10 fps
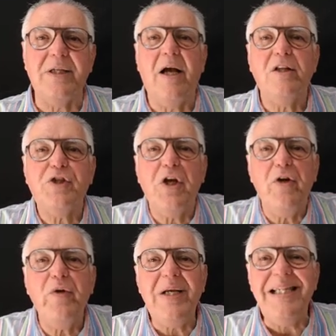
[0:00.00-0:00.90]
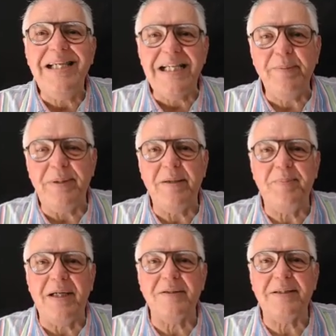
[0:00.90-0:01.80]
Now I'll show you a little bit
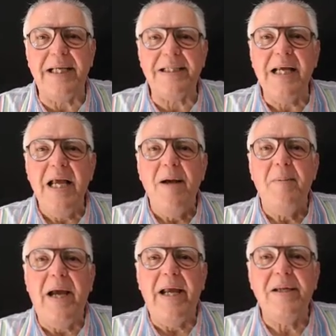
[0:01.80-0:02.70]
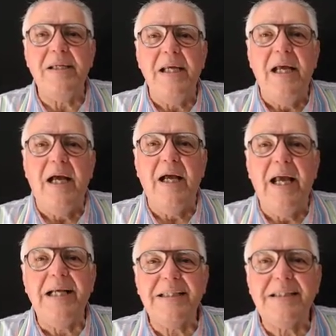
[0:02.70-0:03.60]
about that, and uh,
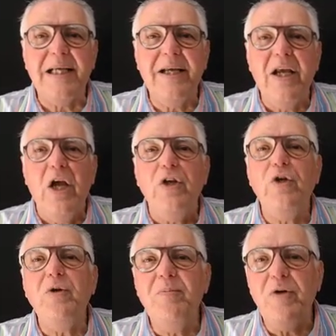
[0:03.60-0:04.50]
as I say, you